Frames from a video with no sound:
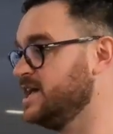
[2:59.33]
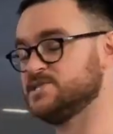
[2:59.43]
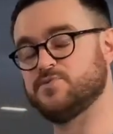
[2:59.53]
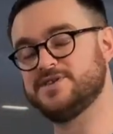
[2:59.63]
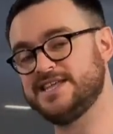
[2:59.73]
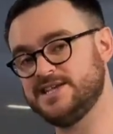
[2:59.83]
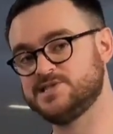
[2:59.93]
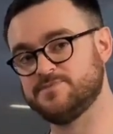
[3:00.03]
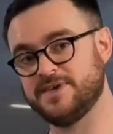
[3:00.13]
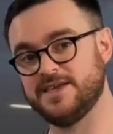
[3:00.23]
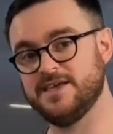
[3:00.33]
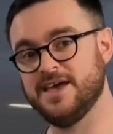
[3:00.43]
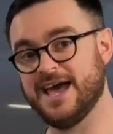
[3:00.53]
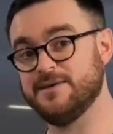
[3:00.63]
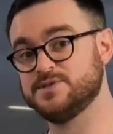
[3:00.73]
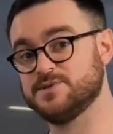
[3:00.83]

and someone needs to be able